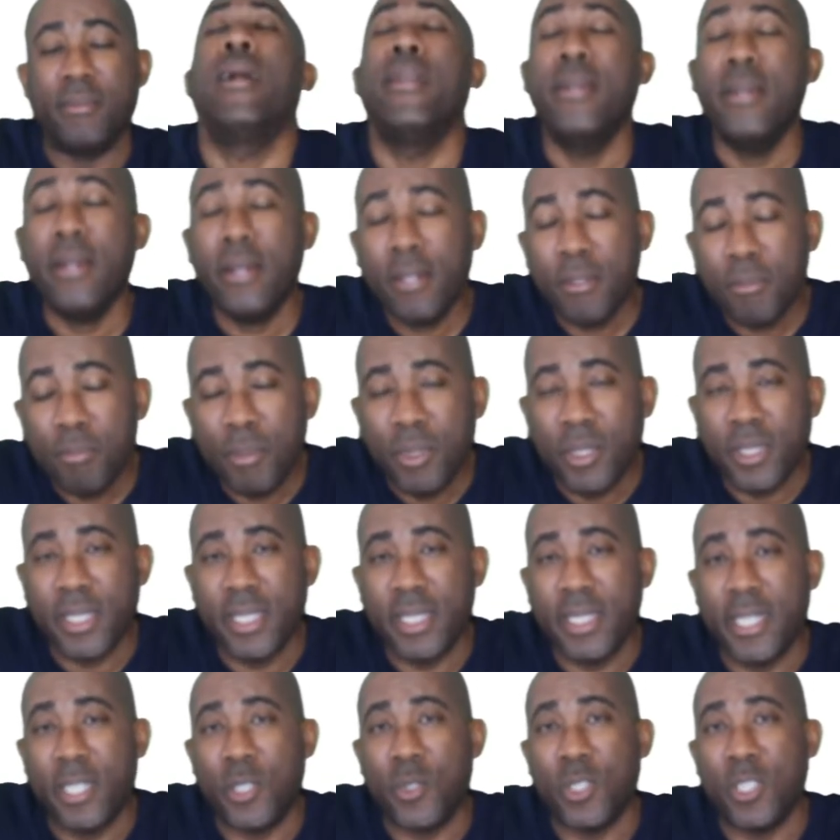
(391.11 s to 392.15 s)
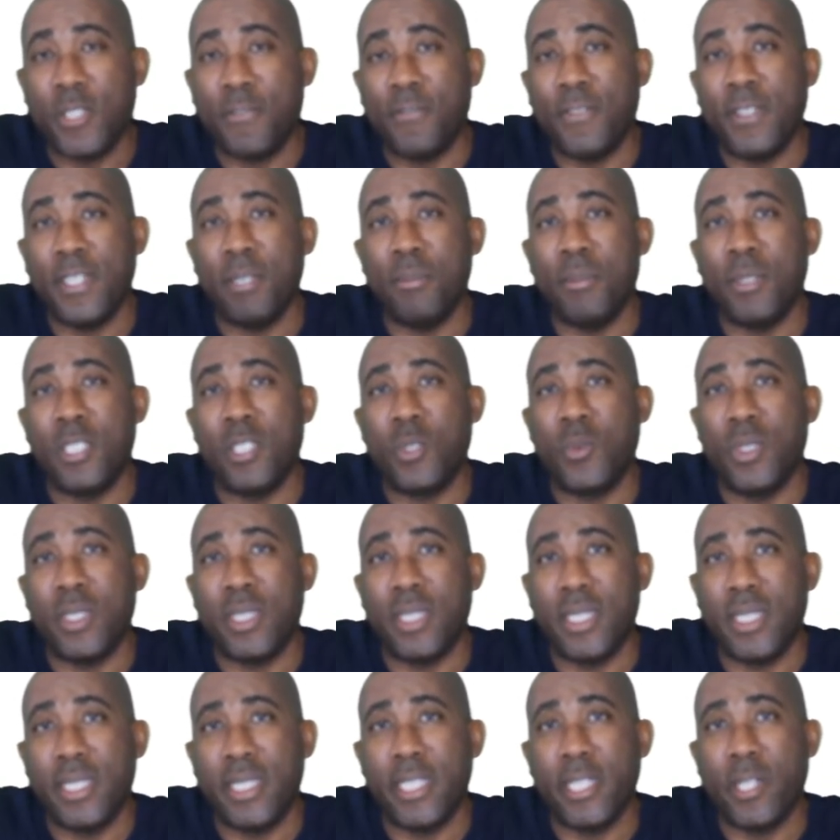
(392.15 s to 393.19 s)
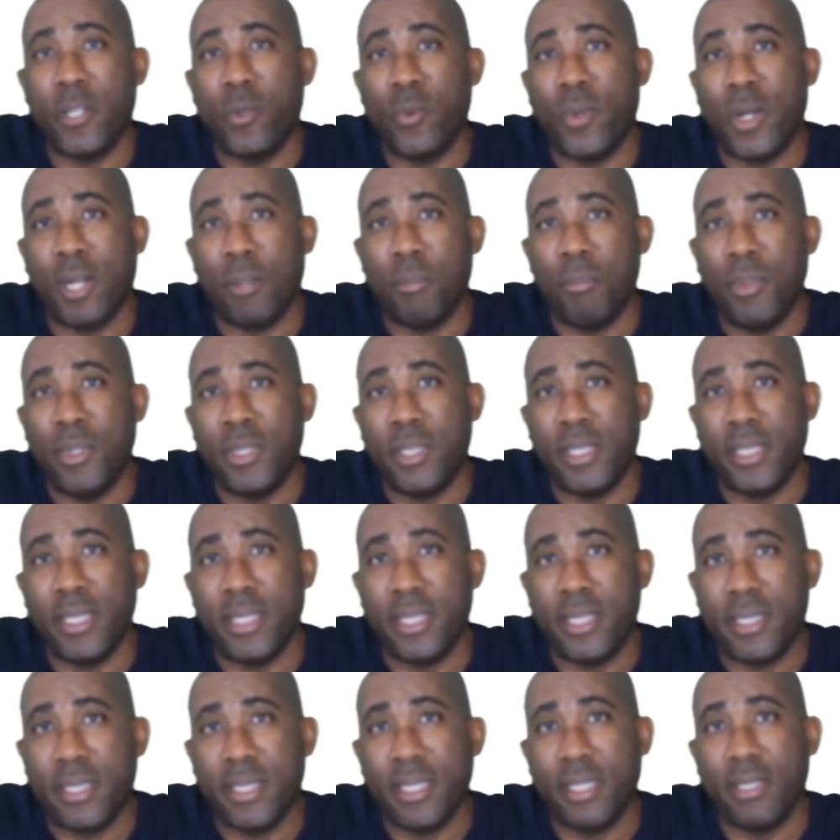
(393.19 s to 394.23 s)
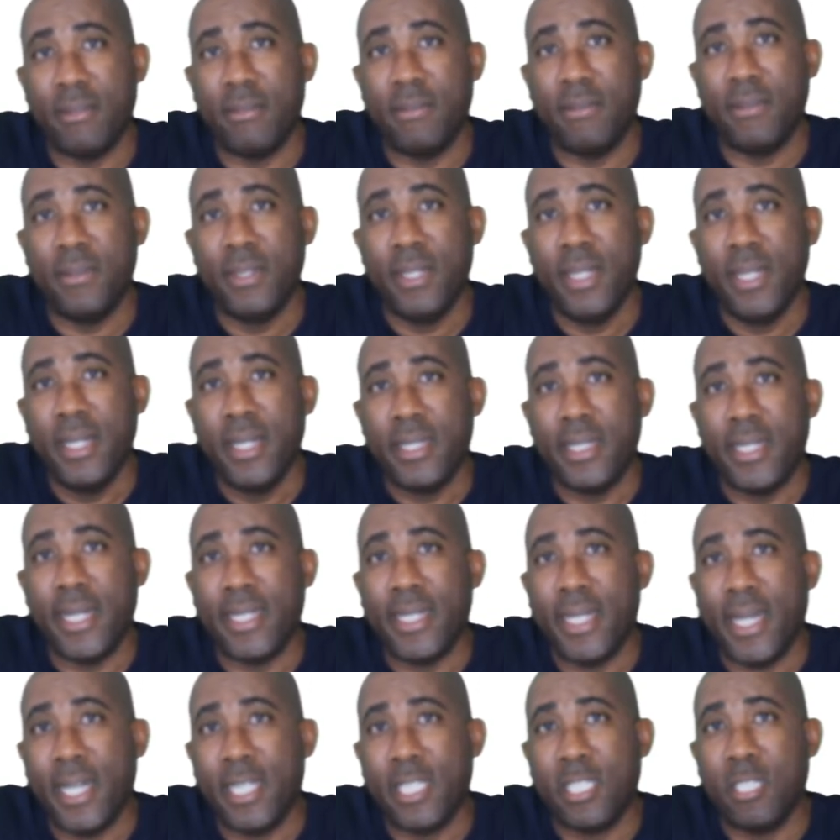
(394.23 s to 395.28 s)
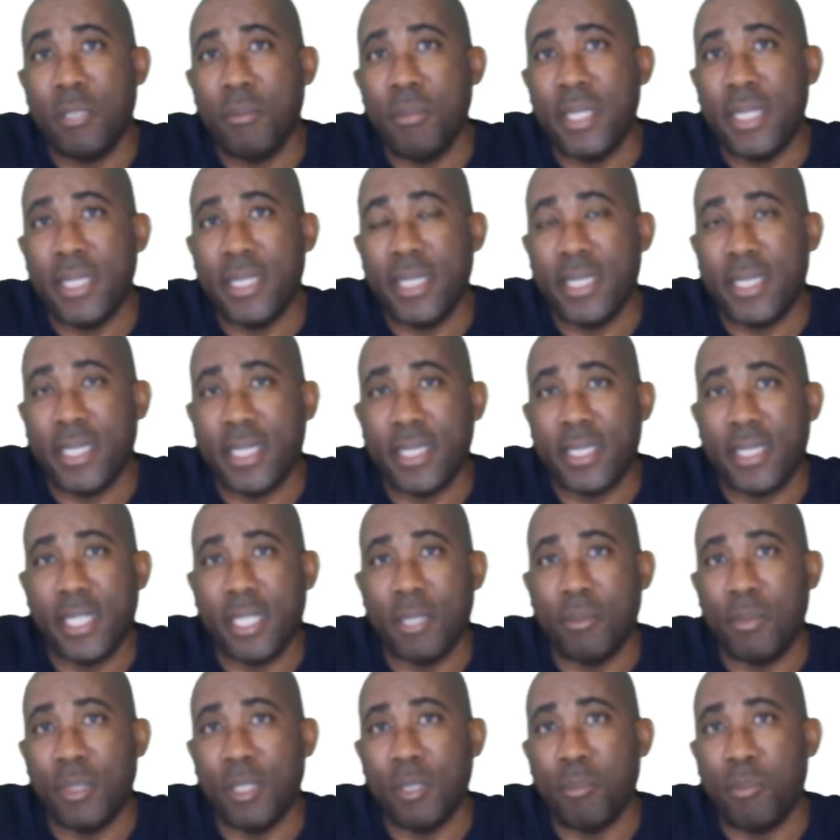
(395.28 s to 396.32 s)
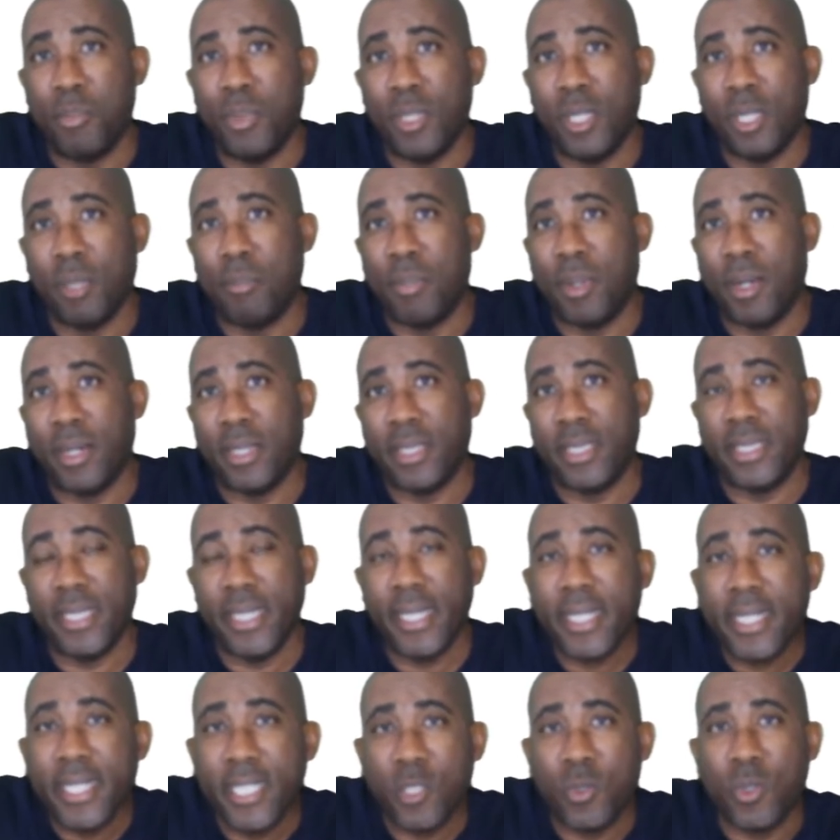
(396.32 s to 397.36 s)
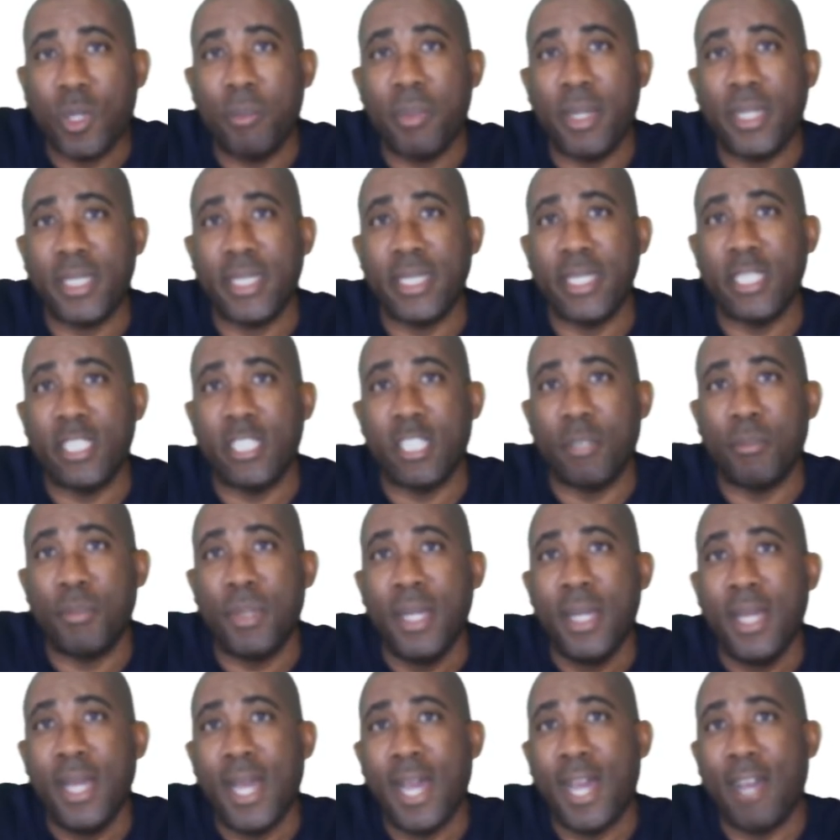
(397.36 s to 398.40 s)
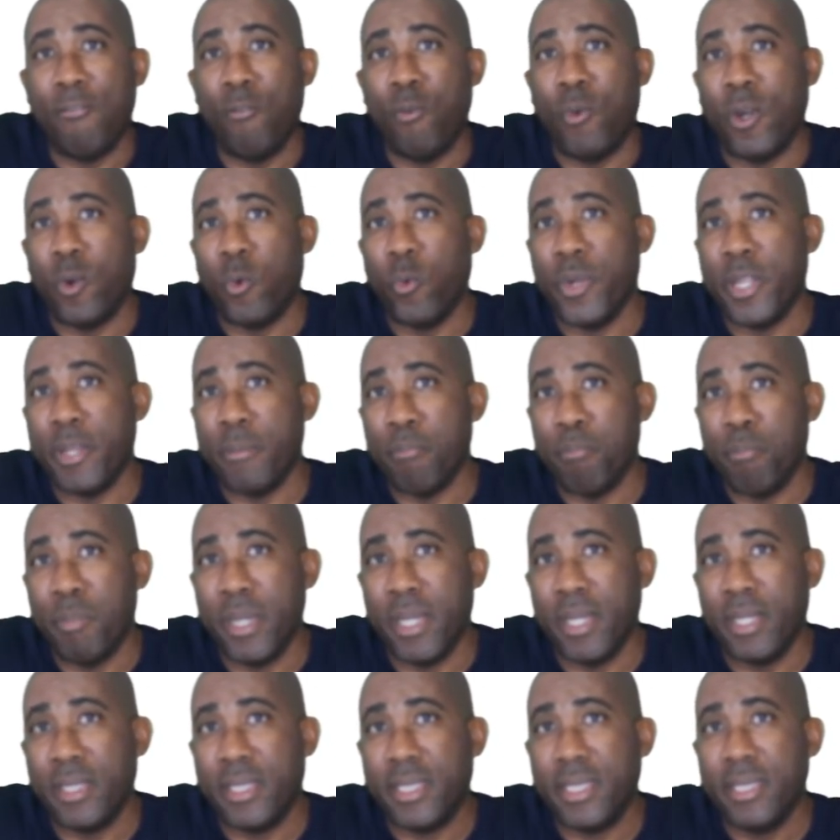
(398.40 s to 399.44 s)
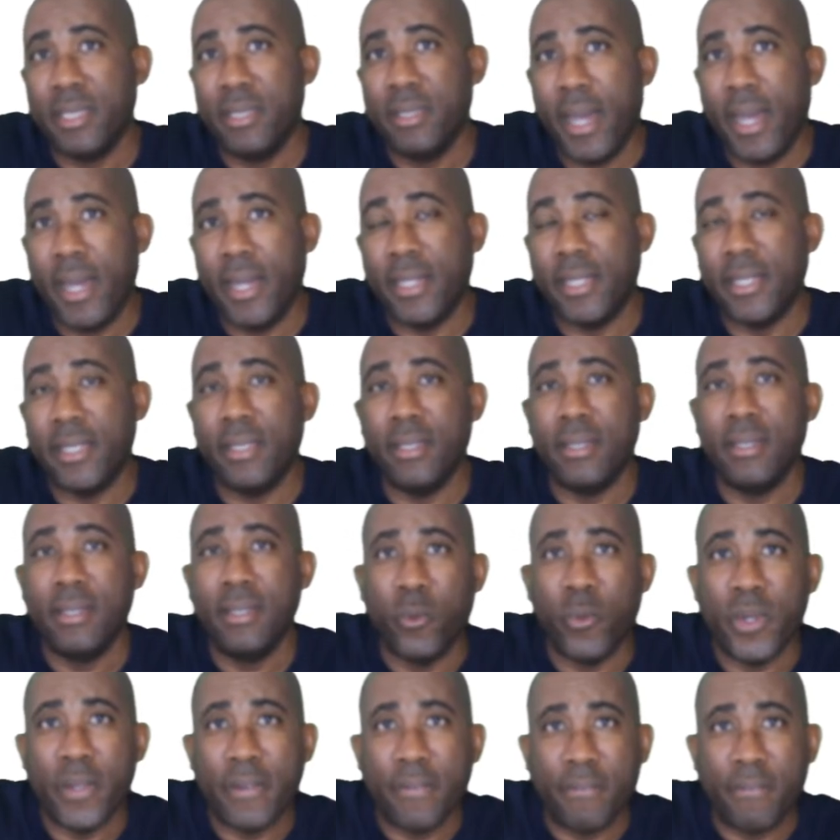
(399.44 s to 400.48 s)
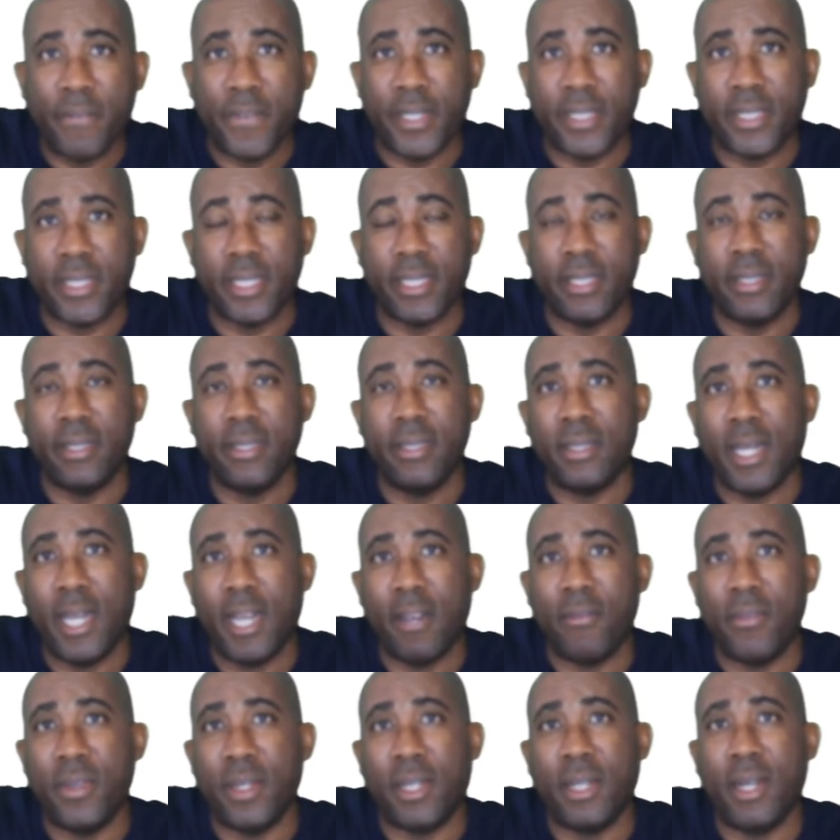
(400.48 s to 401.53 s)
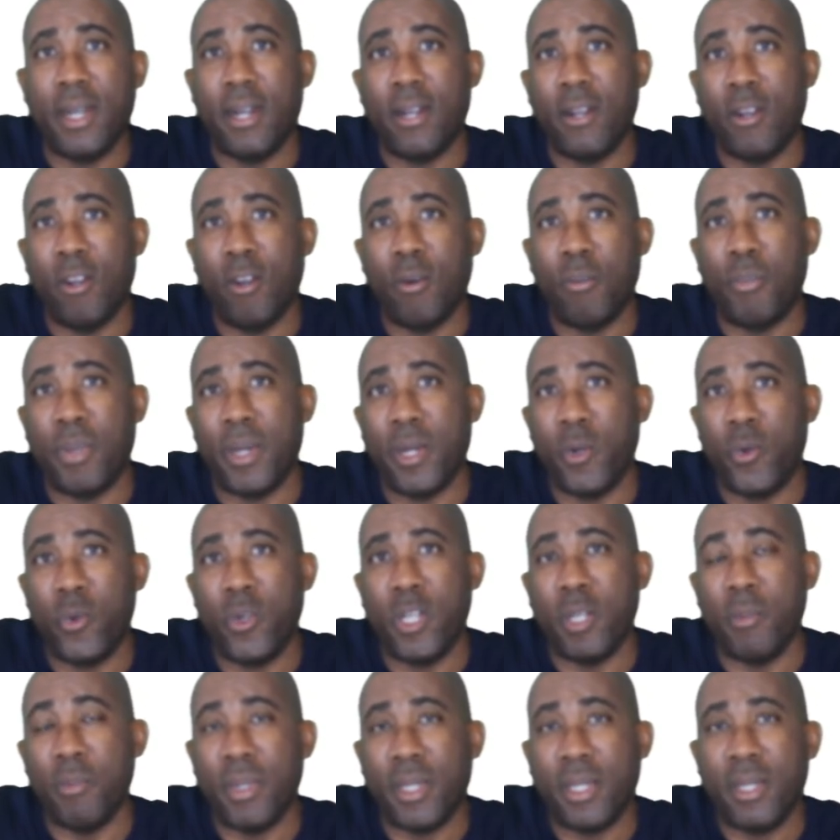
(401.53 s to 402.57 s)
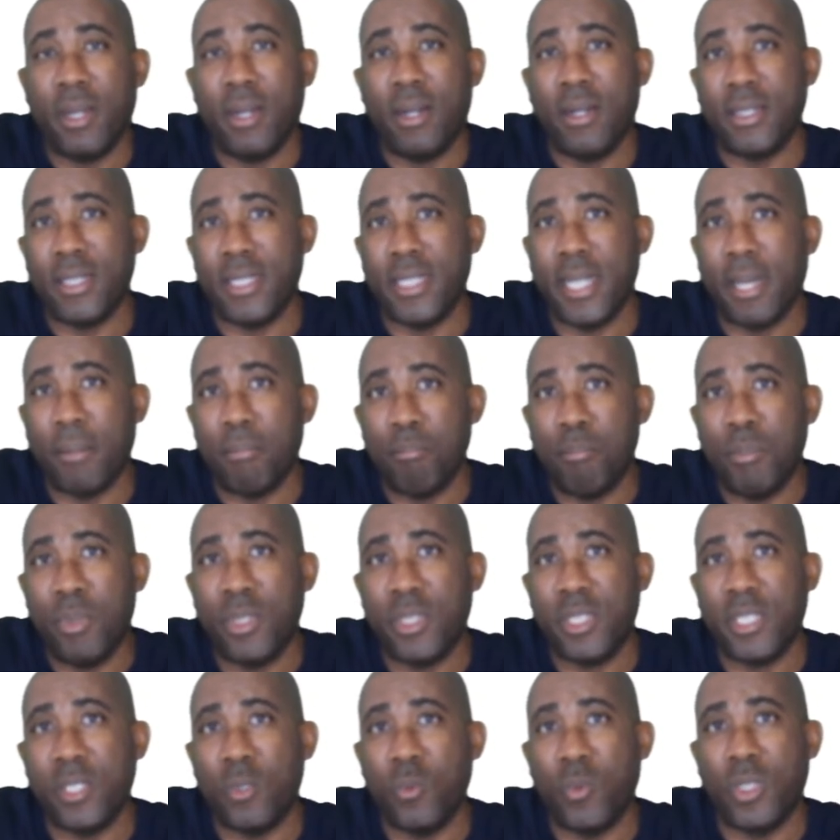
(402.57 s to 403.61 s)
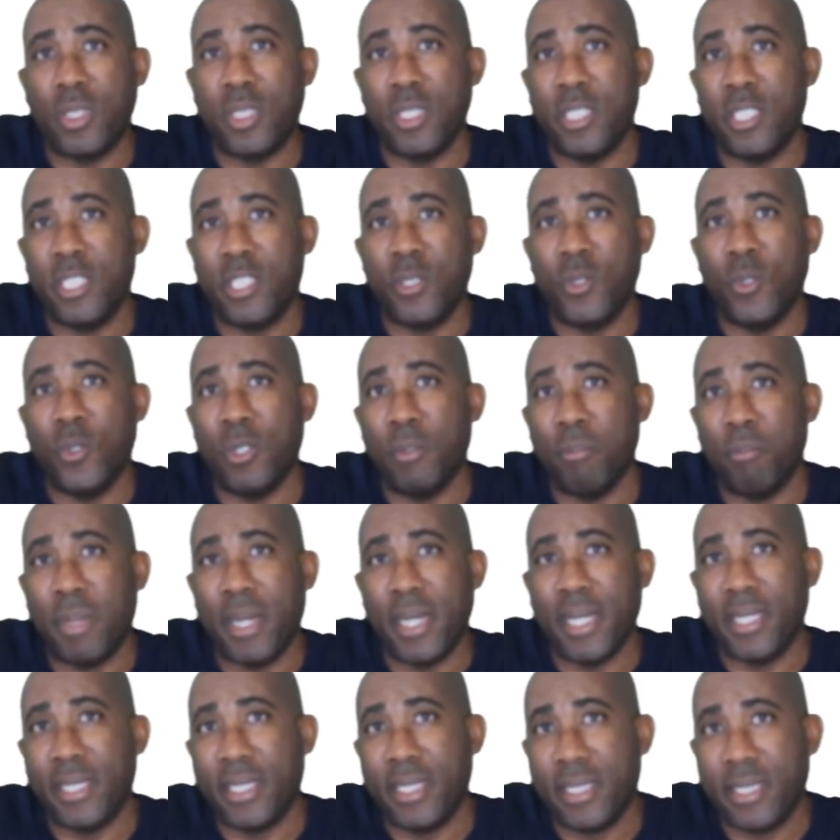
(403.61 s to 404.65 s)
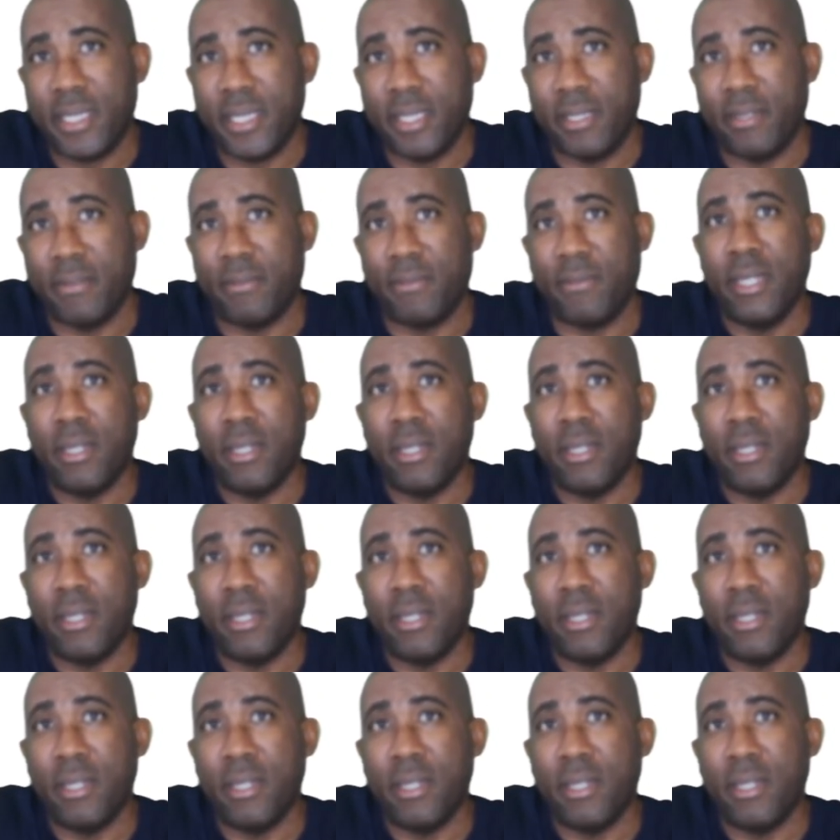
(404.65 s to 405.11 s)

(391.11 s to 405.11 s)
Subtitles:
Another bushing that was famous was the steering rack bushing itself, that had to be disassembled, pull apart, taken to a machine shop, have one rebuilt and refitted to have the car up and running, because that bushing wasn't sold by itself.